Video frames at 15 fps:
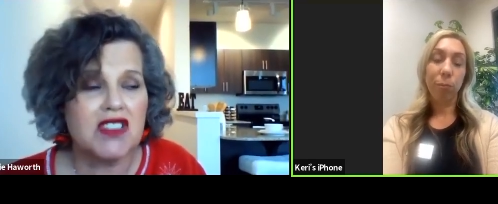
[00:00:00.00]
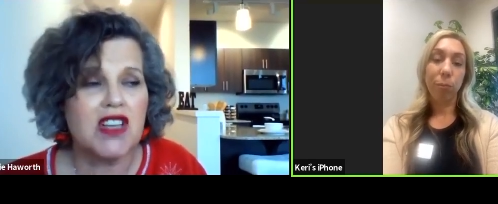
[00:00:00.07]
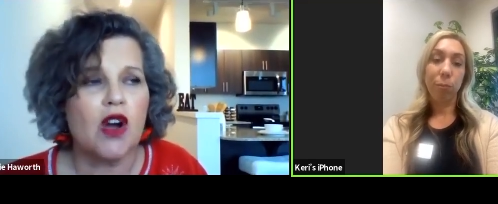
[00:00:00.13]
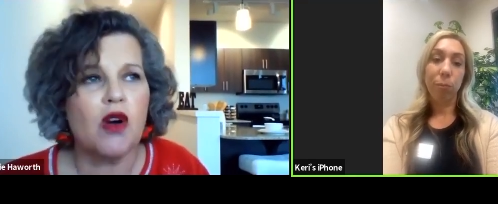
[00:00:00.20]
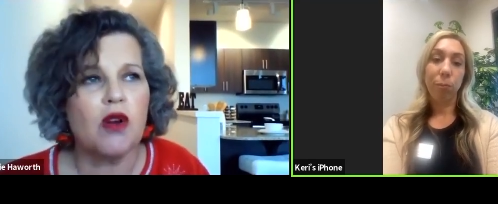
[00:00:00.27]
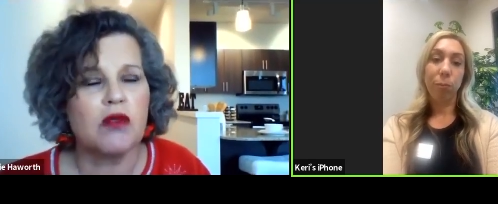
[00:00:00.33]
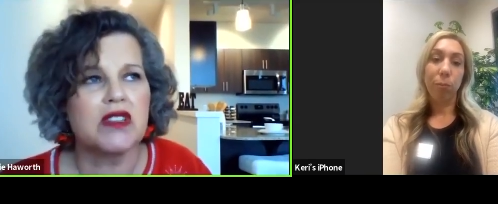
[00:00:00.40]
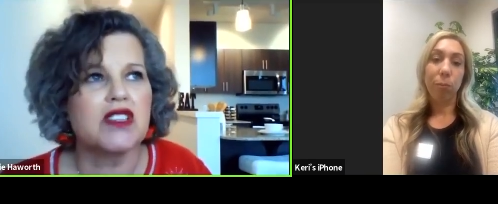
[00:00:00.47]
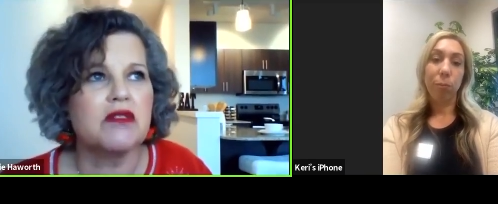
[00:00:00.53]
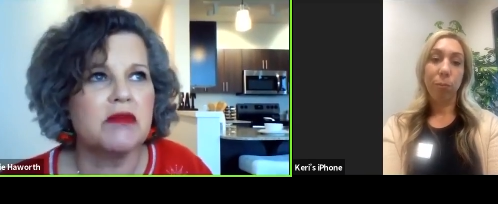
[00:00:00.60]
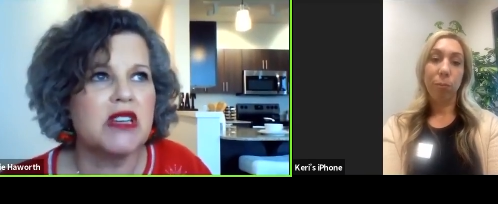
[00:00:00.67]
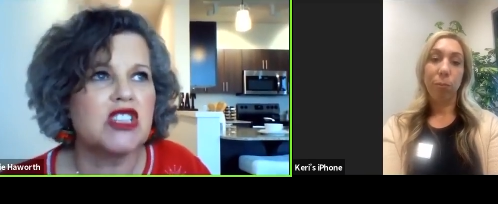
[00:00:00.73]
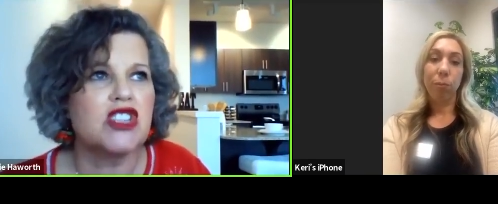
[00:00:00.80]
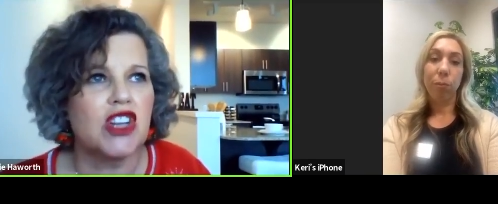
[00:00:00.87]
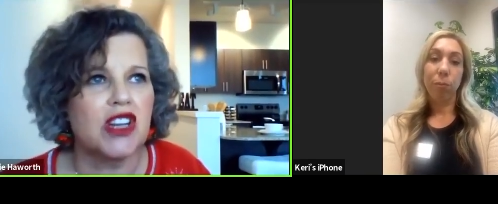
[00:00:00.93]
Speaker 1: so
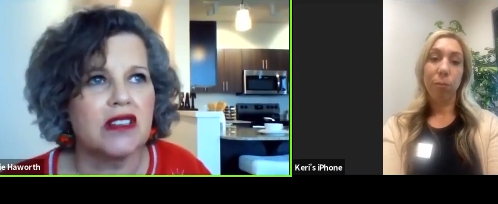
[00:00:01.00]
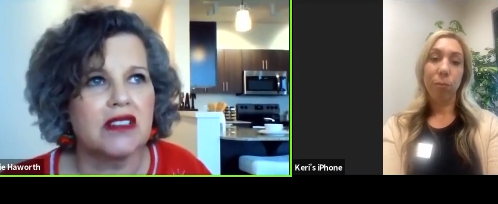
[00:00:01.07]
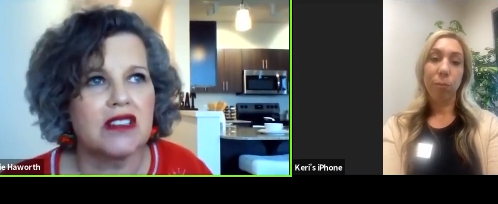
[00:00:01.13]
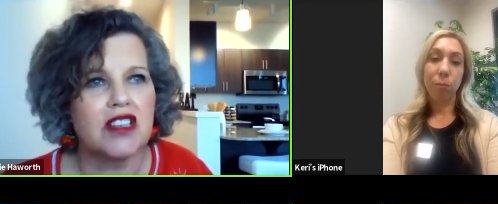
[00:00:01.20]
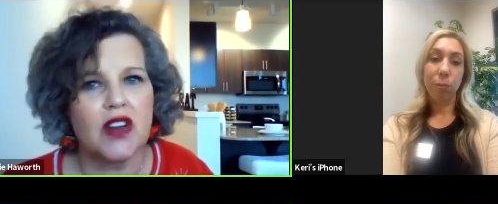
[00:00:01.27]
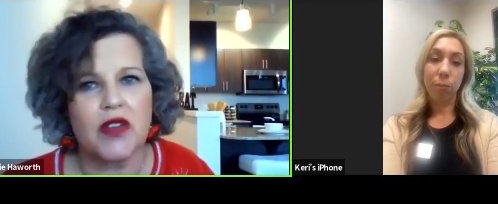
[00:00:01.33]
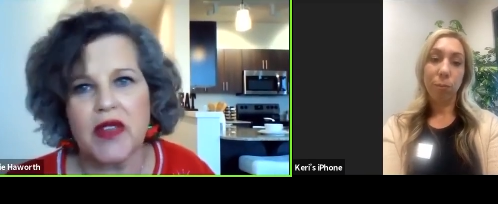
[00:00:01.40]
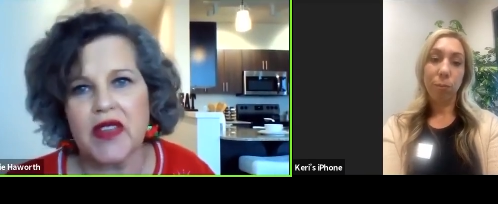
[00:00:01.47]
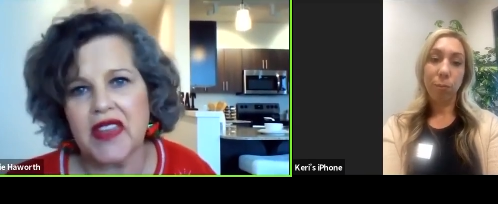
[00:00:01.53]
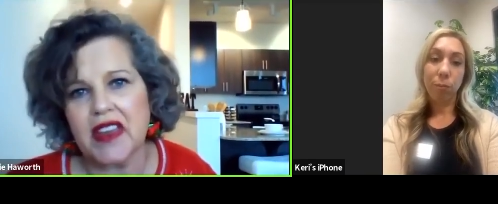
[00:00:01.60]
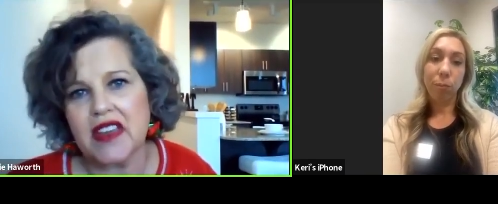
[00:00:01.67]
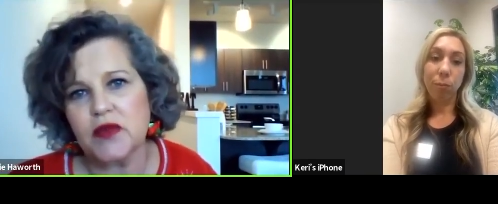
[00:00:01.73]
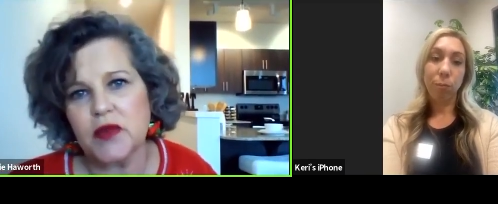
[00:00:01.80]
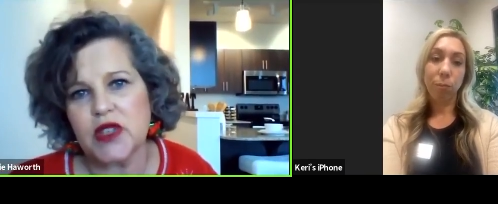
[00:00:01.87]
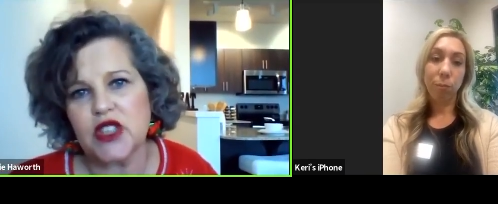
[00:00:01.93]
you mentioned, you know, the
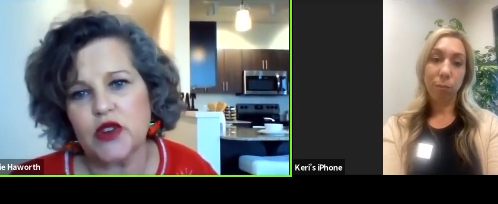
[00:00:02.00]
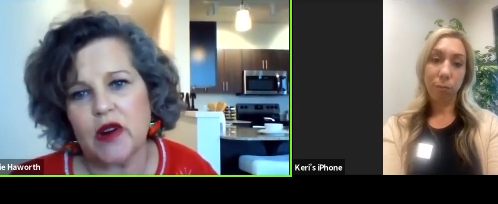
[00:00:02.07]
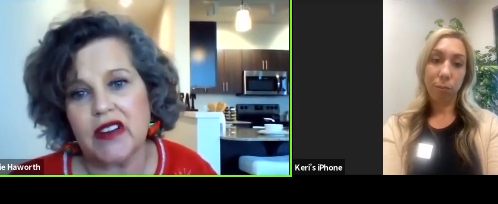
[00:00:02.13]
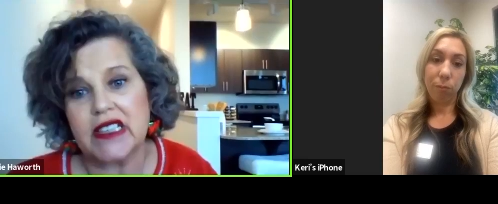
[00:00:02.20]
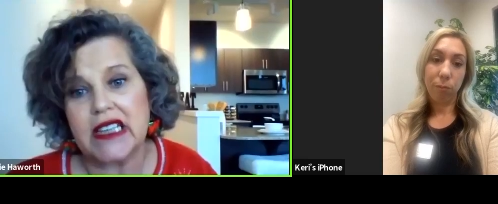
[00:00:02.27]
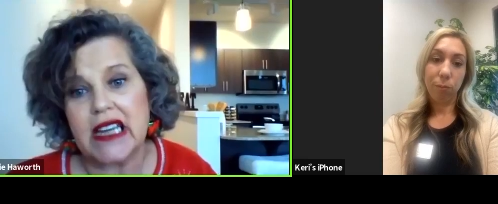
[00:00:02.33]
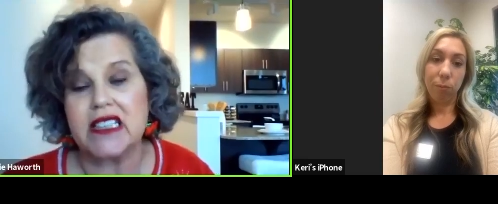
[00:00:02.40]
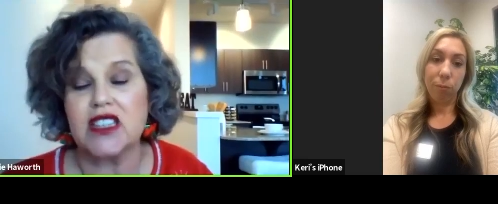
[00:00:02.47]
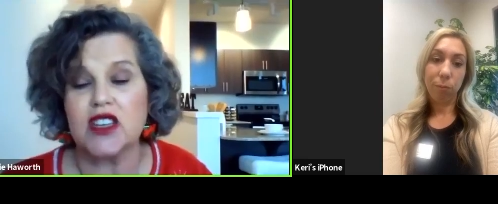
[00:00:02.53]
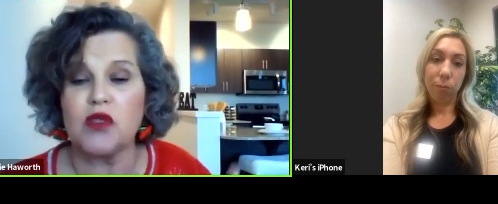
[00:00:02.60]
things we do every day.